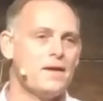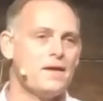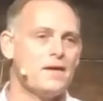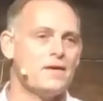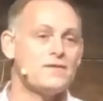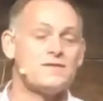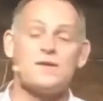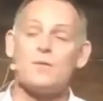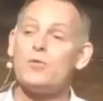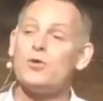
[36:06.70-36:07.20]

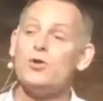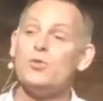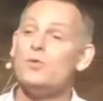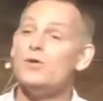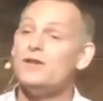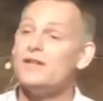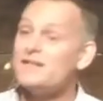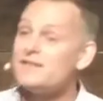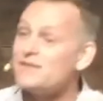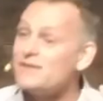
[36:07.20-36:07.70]
Someone who
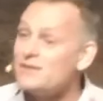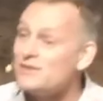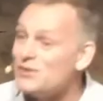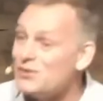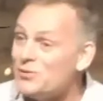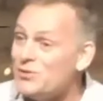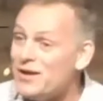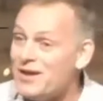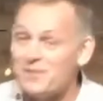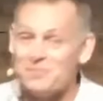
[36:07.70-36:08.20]
will listen
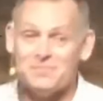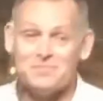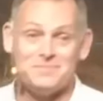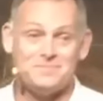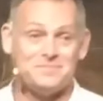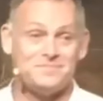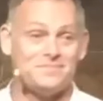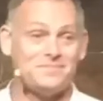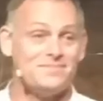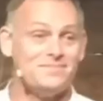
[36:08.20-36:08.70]
to him
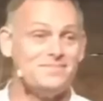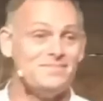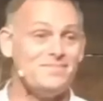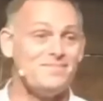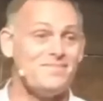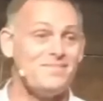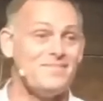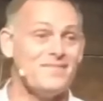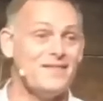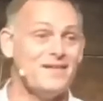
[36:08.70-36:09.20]

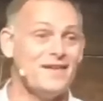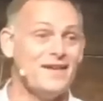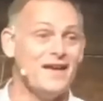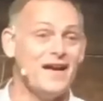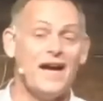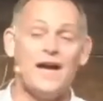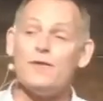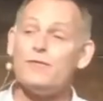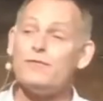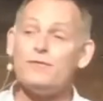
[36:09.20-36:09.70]
and